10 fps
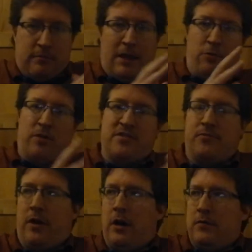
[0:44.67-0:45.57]
Everyone
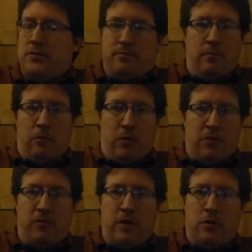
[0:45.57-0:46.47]
survived with
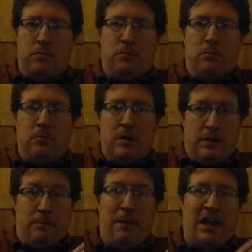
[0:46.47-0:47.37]
a few
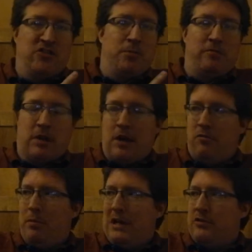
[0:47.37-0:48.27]
major but
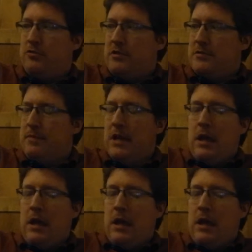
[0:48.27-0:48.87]
recoverable injuries.